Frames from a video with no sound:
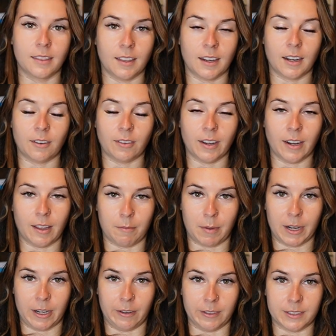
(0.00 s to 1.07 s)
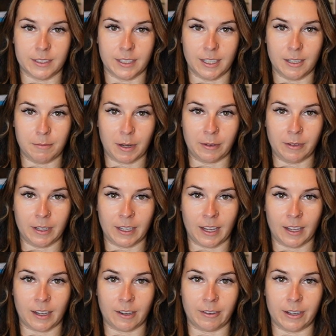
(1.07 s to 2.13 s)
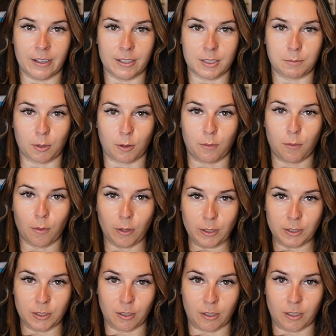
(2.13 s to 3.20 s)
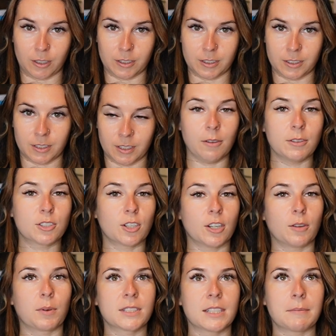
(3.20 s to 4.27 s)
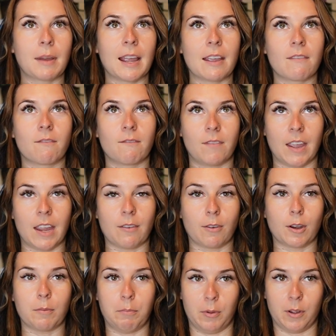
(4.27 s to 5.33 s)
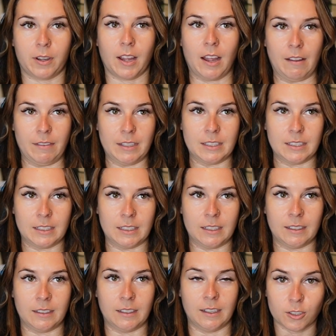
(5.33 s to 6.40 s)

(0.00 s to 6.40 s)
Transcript: Then I read Empire of Sin by Rena Kent. I rated this book 4 stars. It was good. It wasn't my favorite book, obviously.